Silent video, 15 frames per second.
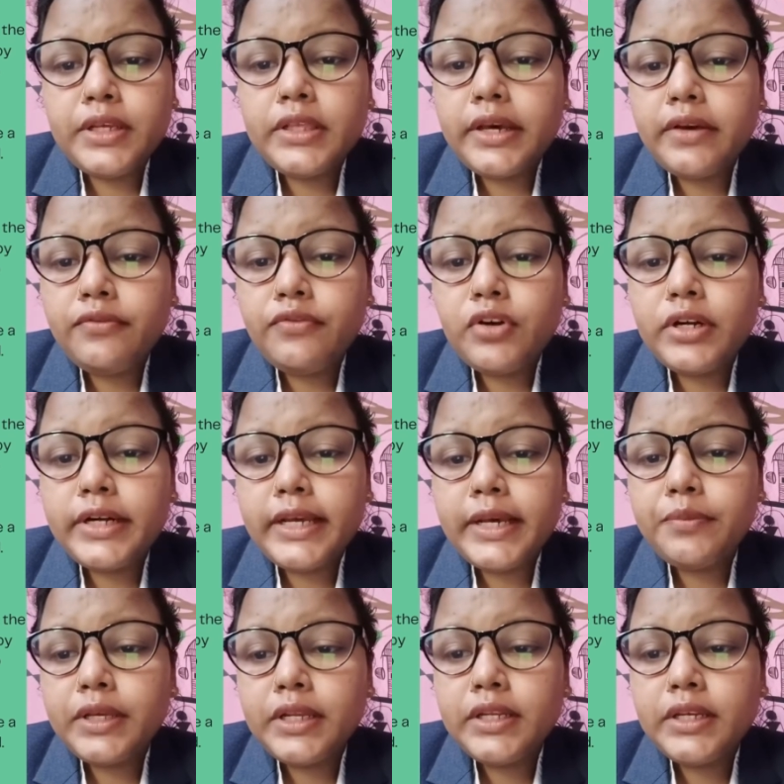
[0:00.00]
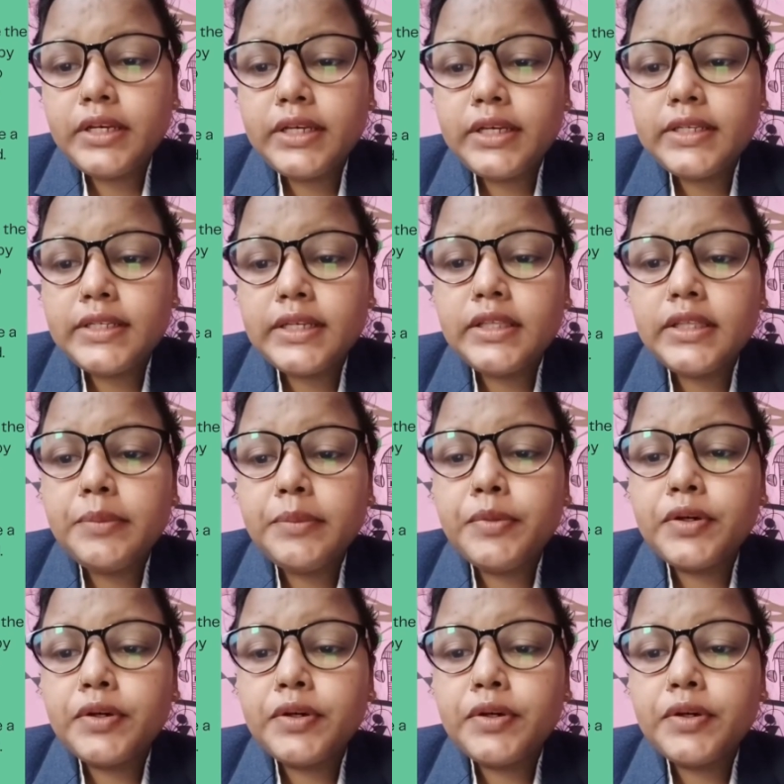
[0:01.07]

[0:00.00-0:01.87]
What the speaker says: Therefore, debt increasing the